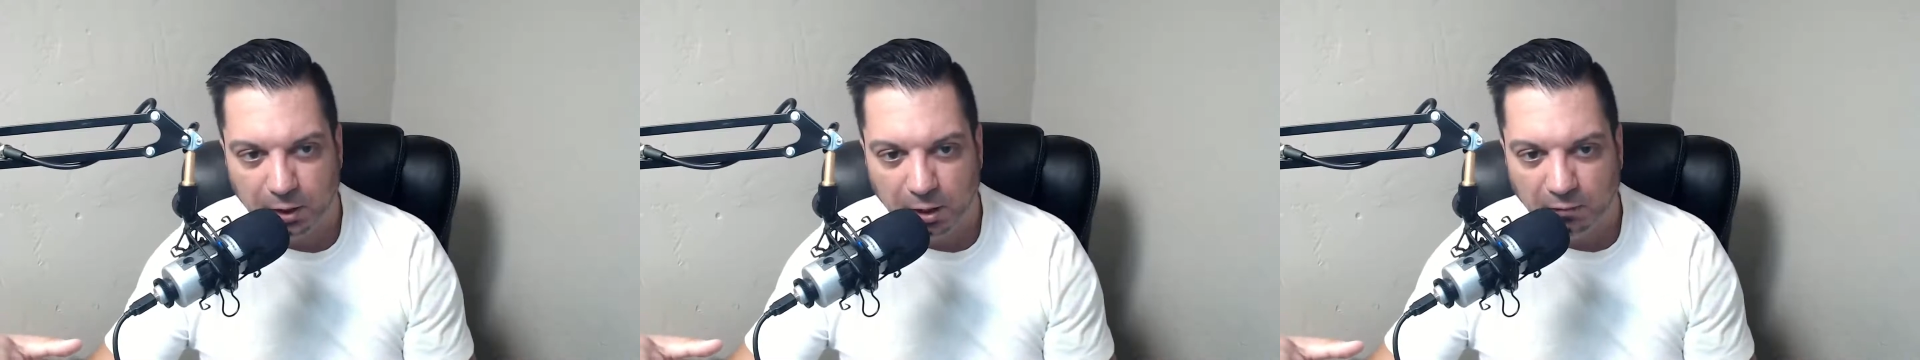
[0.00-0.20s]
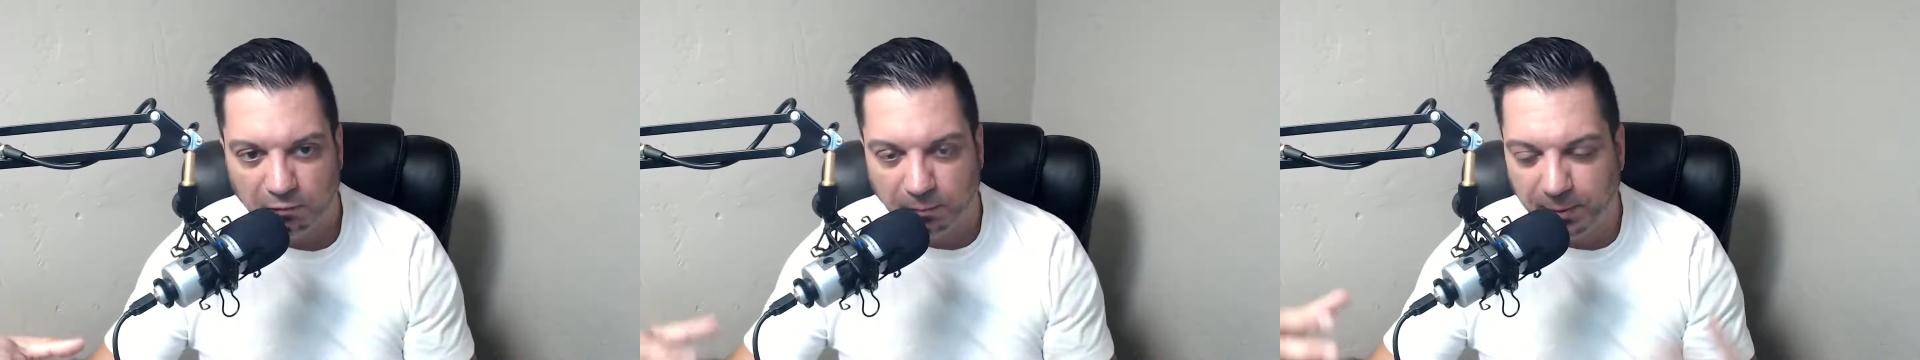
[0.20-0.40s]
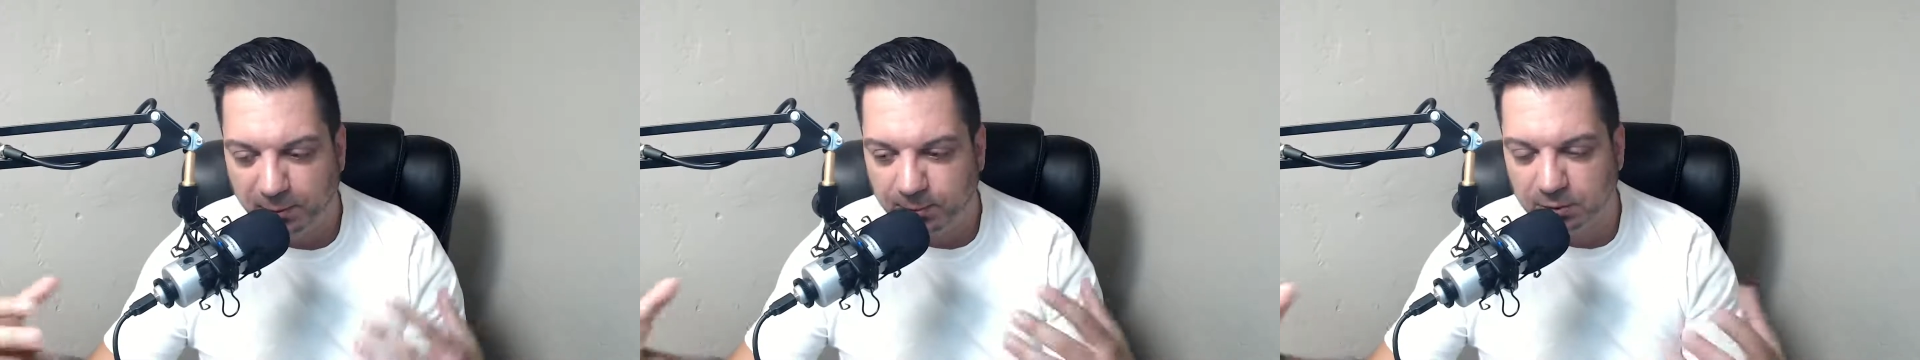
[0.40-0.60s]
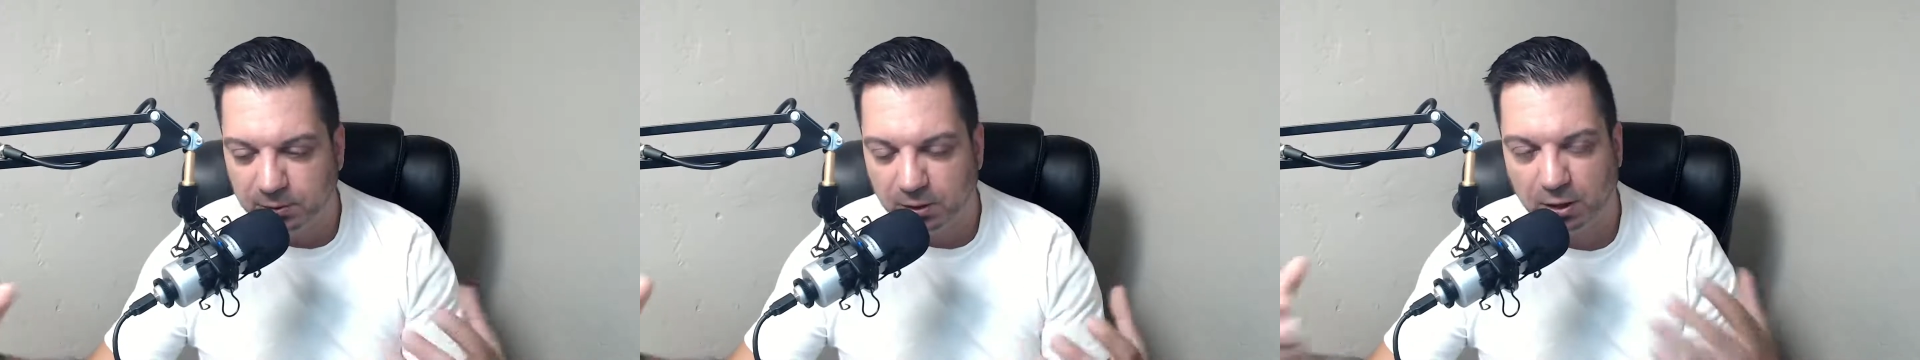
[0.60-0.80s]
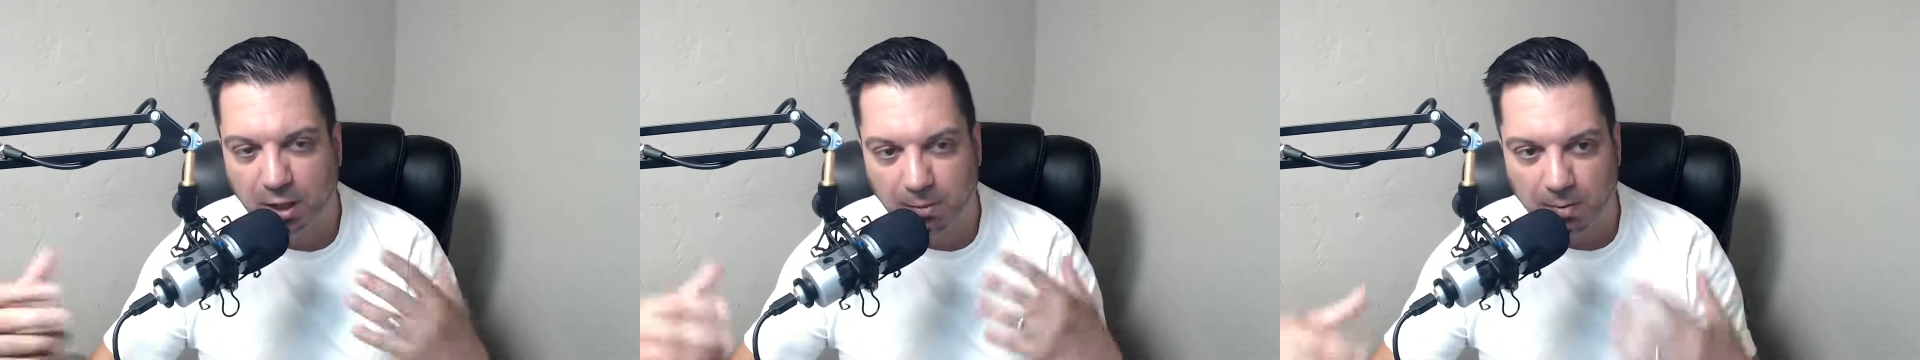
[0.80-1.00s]
For people that
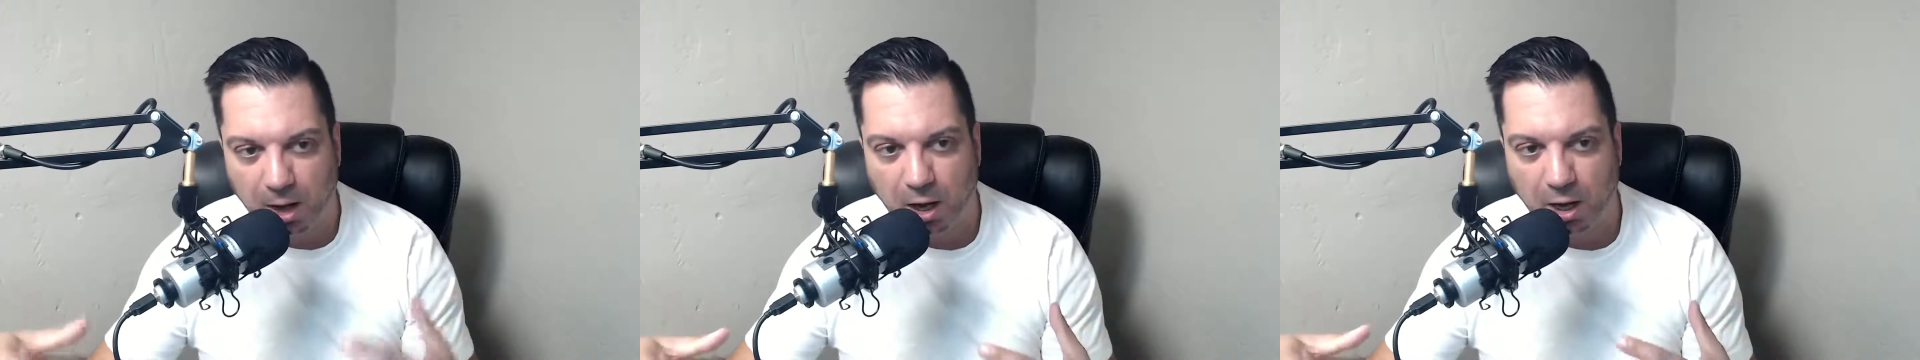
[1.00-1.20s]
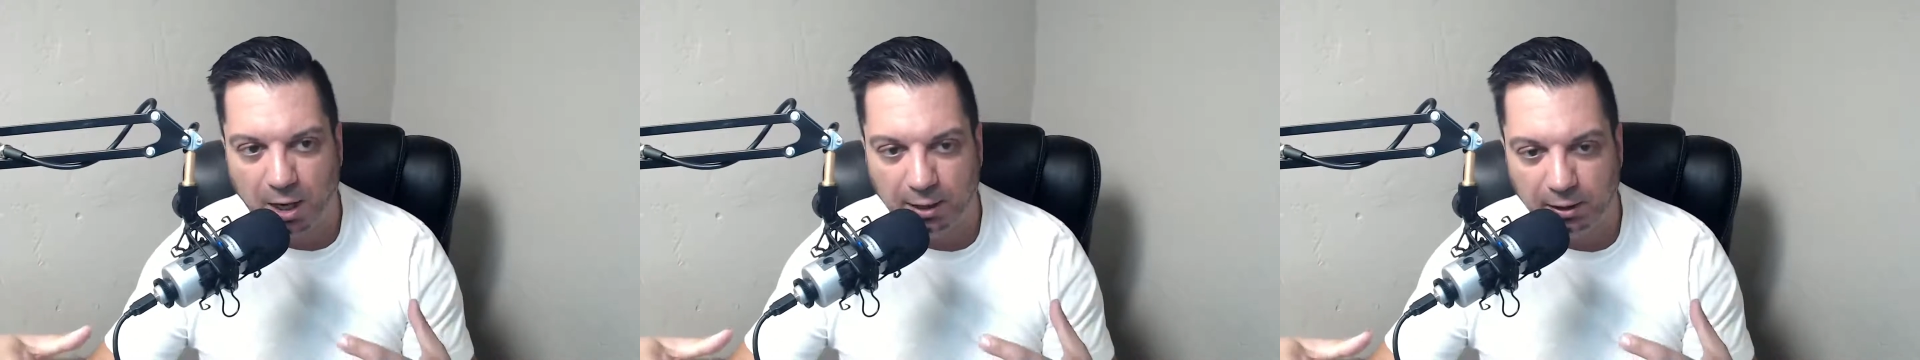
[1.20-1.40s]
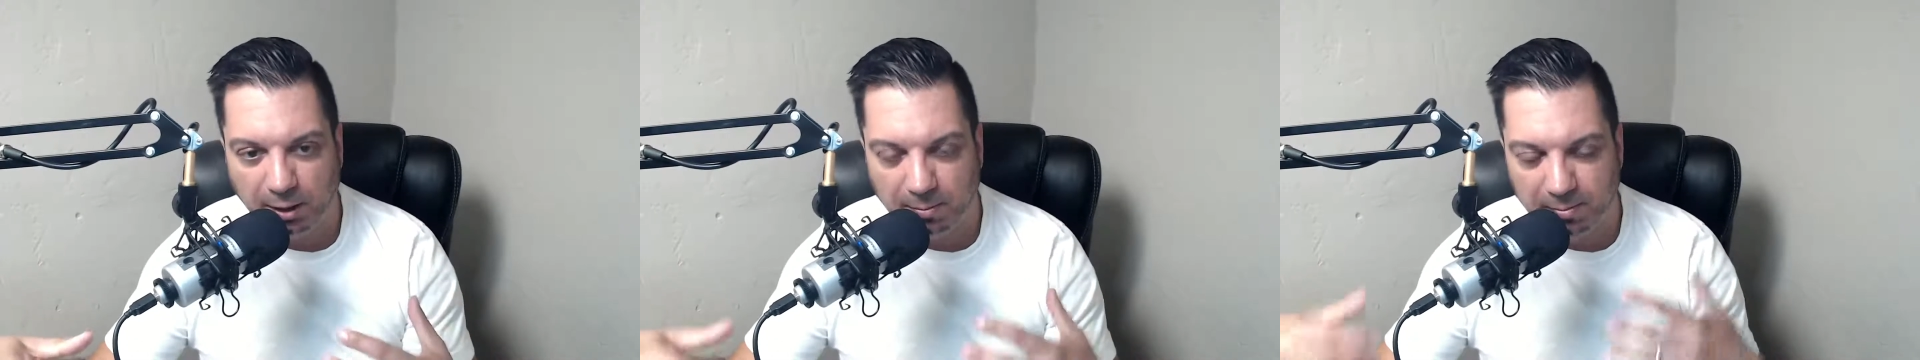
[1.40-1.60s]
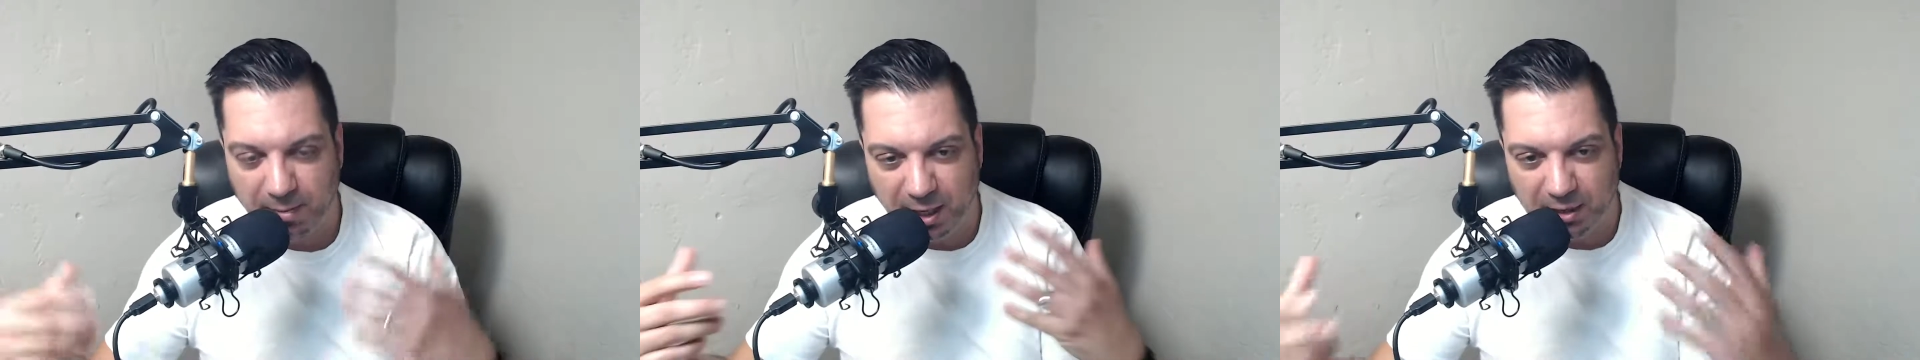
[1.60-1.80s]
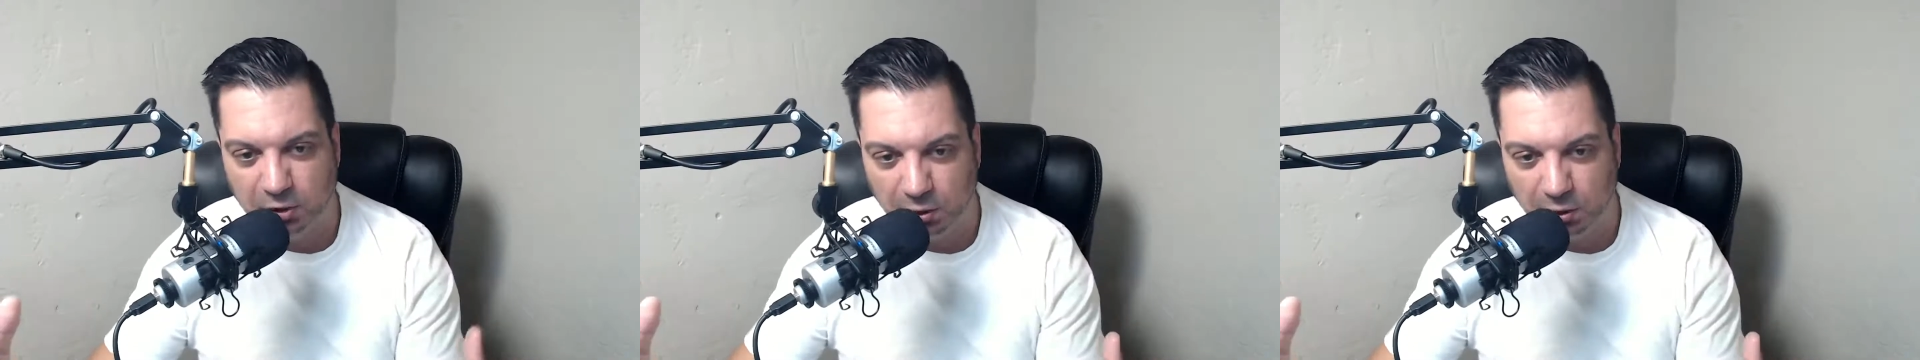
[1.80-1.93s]
come on, amazing